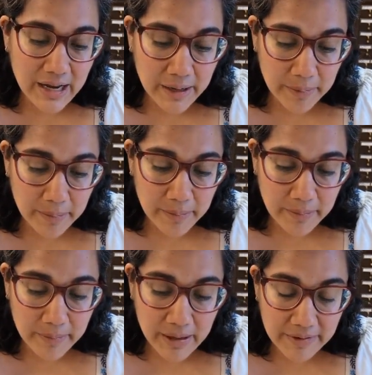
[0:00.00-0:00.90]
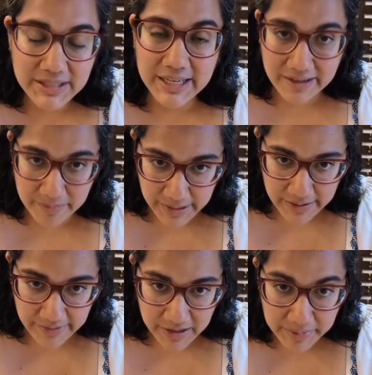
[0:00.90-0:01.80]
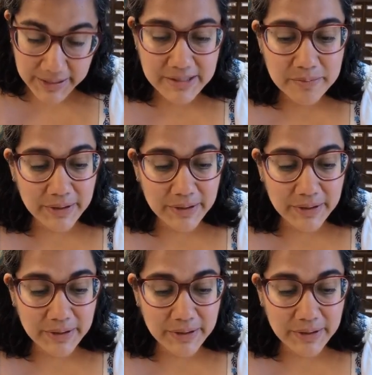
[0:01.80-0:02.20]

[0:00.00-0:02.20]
Obviously I didn't buy a fireplace,